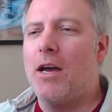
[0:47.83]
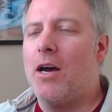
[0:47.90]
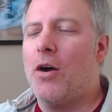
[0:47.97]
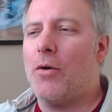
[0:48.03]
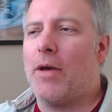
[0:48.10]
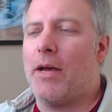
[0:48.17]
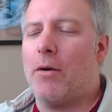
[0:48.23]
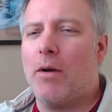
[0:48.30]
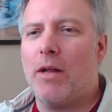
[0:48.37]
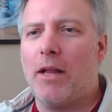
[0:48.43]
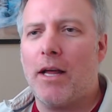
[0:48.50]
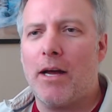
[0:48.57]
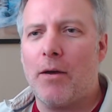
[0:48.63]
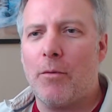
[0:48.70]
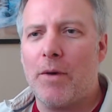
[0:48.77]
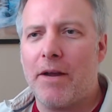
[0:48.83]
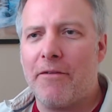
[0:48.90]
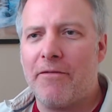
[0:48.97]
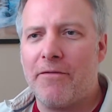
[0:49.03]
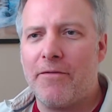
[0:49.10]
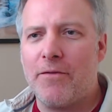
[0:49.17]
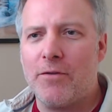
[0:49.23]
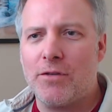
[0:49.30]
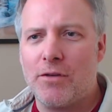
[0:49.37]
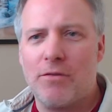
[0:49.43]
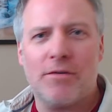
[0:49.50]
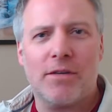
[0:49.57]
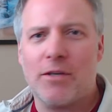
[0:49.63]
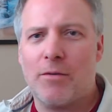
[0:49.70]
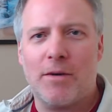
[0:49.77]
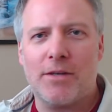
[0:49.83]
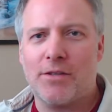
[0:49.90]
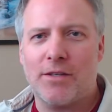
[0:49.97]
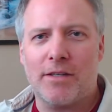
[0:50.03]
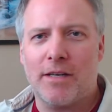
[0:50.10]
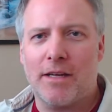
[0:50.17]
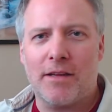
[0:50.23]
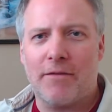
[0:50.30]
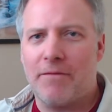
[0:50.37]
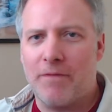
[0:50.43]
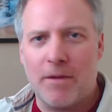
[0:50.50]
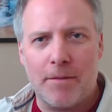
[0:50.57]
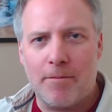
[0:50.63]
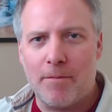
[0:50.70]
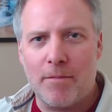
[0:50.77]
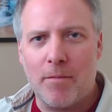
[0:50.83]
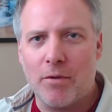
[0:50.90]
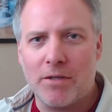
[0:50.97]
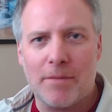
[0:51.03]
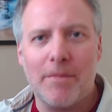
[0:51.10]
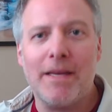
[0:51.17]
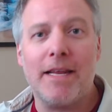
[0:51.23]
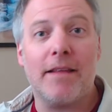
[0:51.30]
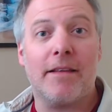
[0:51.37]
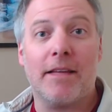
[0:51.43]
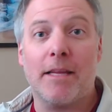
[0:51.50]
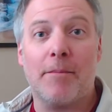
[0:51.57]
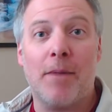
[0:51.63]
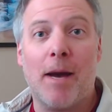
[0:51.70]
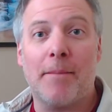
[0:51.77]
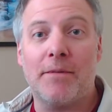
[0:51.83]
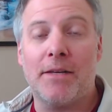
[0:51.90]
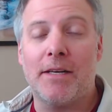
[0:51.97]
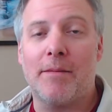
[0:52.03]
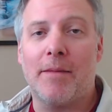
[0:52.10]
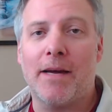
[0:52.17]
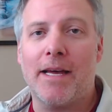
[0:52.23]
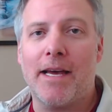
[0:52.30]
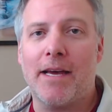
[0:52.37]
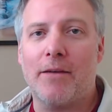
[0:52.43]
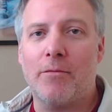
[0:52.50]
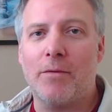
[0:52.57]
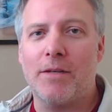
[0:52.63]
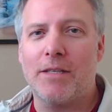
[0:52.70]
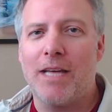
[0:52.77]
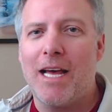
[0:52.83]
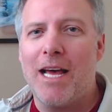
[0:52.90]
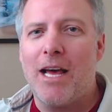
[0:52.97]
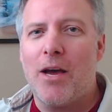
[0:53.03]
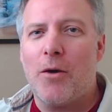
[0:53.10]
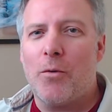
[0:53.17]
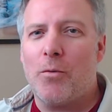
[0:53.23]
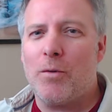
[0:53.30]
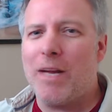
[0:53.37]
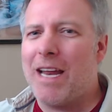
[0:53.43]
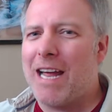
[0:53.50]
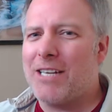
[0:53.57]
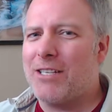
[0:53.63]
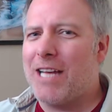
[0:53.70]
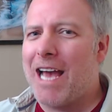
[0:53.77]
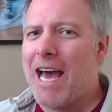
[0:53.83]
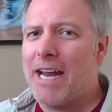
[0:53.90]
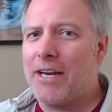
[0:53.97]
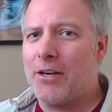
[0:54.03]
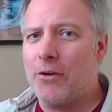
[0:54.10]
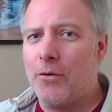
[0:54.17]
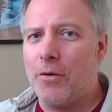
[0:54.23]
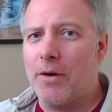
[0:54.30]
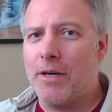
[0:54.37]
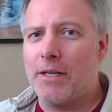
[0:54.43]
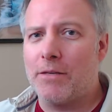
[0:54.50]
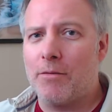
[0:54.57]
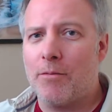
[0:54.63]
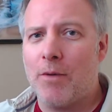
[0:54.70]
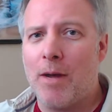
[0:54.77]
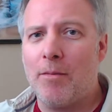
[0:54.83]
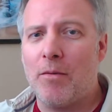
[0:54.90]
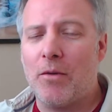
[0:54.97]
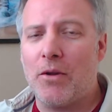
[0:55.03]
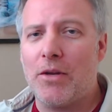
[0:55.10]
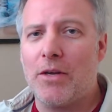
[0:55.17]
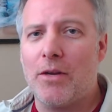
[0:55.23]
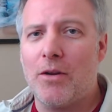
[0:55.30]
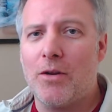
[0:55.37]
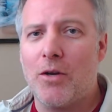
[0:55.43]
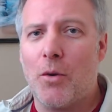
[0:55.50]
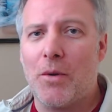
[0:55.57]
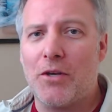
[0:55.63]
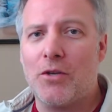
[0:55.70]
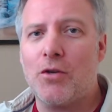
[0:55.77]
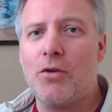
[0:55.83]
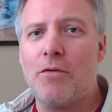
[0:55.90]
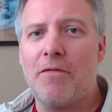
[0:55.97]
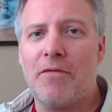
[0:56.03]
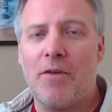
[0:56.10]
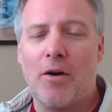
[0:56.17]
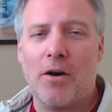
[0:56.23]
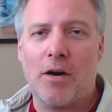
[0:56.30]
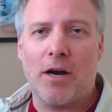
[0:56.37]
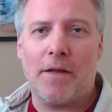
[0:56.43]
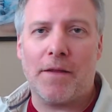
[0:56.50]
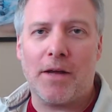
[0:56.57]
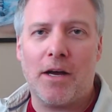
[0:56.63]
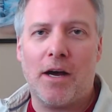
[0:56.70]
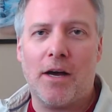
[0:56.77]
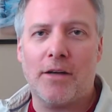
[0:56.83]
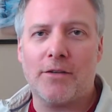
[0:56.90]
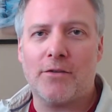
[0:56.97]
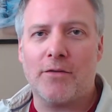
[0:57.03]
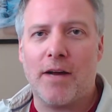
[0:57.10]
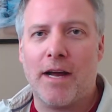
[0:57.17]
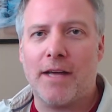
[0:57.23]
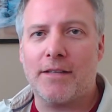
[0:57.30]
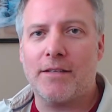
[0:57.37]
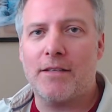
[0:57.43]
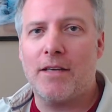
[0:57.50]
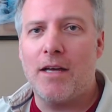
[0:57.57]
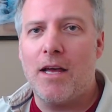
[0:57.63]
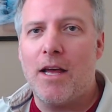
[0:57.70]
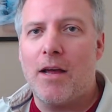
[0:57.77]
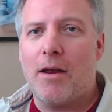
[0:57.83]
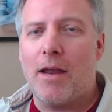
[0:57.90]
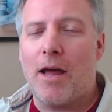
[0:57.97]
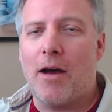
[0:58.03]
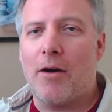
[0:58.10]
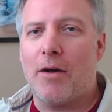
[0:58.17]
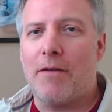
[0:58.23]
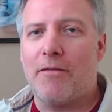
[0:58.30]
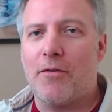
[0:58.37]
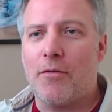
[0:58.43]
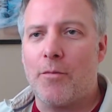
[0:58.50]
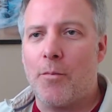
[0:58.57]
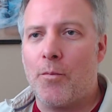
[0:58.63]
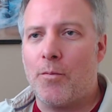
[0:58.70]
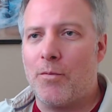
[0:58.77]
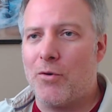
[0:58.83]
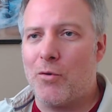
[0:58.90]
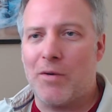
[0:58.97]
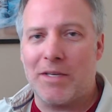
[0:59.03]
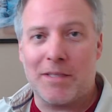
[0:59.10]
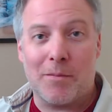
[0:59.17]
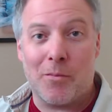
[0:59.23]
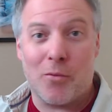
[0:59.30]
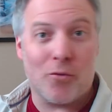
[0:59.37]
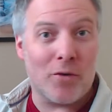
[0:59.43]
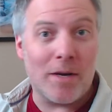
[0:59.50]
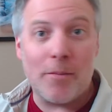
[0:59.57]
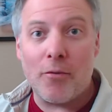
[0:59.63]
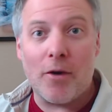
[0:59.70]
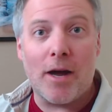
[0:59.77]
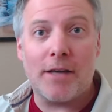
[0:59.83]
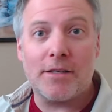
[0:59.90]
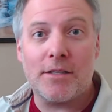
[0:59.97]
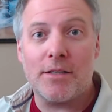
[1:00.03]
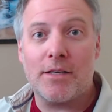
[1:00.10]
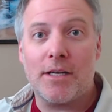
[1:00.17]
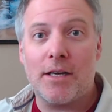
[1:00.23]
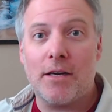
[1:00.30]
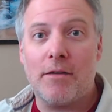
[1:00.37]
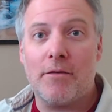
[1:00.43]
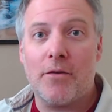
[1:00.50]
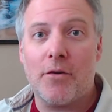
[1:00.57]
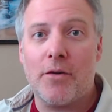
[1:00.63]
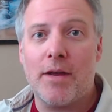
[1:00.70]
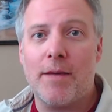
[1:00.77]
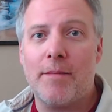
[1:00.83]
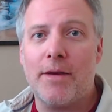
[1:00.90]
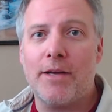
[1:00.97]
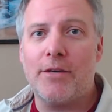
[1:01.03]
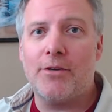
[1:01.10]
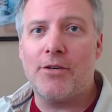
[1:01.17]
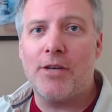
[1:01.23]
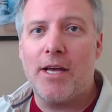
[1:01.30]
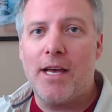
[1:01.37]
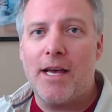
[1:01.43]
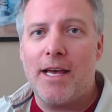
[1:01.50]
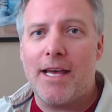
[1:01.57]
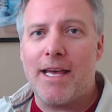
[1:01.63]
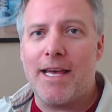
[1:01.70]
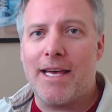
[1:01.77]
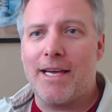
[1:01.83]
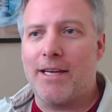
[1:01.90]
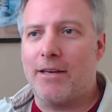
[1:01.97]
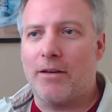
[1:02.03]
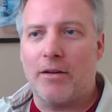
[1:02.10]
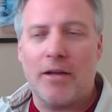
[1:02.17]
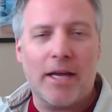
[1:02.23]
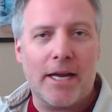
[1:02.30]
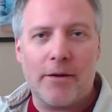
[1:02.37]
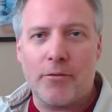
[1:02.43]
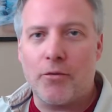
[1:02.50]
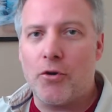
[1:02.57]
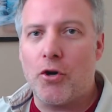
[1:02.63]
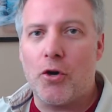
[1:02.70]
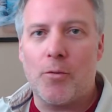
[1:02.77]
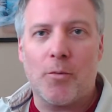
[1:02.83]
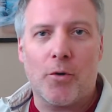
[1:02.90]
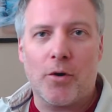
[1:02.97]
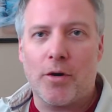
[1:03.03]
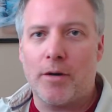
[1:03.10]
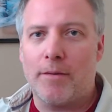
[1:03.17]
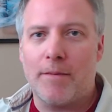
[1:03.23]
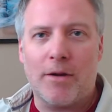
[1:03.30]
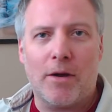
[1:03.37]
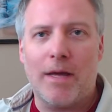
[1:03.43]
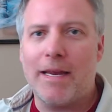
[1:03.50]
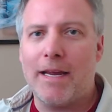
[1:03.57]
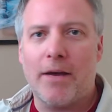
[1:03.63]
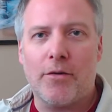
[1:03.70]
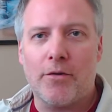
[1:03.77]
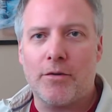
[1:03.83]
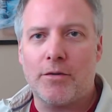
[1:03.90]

Okay, well, uh, when I first heard this question, uh, the, the most immediate thing that popped into my head was we're not actually adding noise. We're probably going too far on the contrast. Now, if you're doing some pre-processing of your image in Lightroom or you know, any other